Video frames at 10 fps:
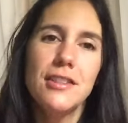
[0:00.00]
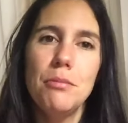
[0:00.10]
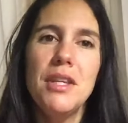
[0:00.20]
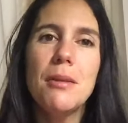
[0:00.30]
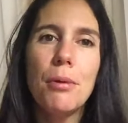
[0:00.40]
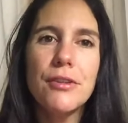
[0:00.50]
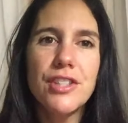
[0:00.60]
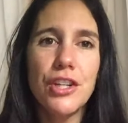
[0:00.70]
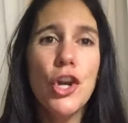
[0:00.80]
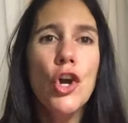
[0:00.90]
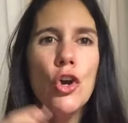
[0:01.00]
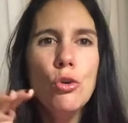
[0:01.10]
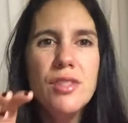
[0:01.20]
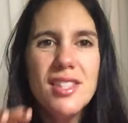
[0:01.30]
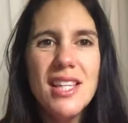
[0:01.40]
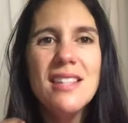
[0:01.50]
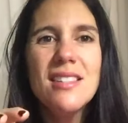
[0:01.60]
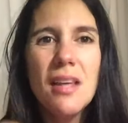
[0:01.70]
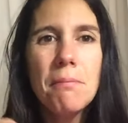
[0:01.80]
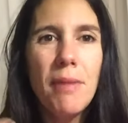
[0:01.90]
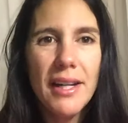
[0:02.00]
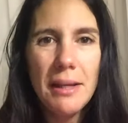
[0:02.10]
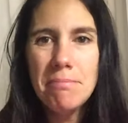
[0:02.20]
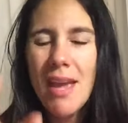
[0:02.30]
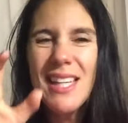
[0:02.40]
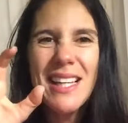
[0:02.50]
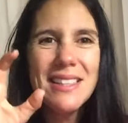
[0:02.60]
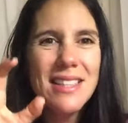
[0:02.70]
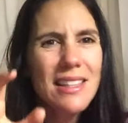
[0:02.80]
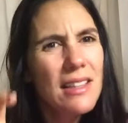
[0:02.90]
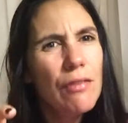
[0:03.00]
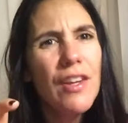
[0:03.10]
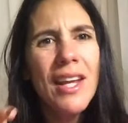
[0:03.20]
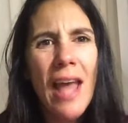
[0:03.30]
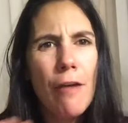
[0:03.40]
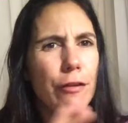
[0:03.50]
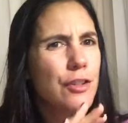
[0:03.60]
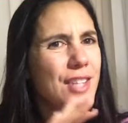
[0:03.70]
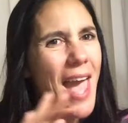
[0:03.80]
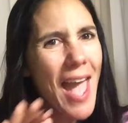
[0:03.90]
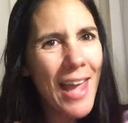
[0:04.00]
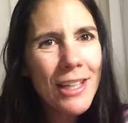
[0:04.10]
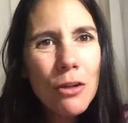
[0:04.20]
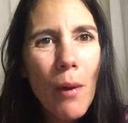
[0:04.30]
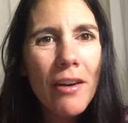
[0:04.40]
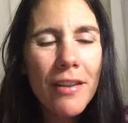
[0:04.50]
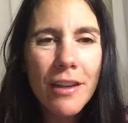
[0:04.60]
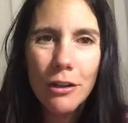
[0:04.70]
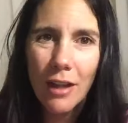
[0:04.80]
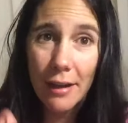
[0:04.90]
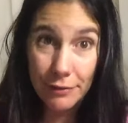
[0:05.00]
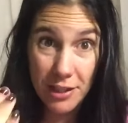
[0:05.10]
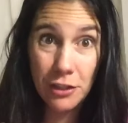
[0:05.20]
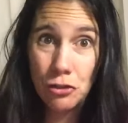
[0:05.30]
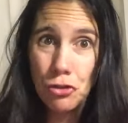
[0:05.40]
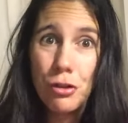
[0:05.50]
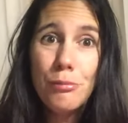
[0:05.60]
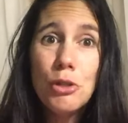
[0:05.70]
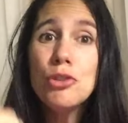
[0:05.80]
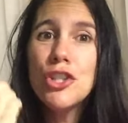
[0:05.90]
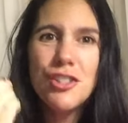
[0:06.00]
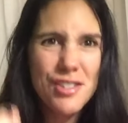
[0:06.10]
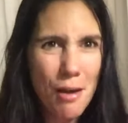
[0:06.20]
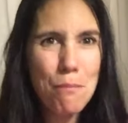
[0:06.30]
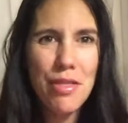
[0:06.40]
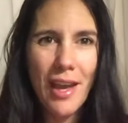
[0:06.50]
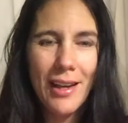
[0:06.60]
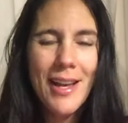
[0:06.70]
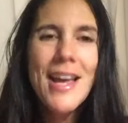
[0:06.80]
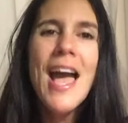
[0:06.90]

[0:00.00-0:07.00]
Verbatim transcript: to be the person who sees somebody making significant efforts anywhere in their life to contribute to something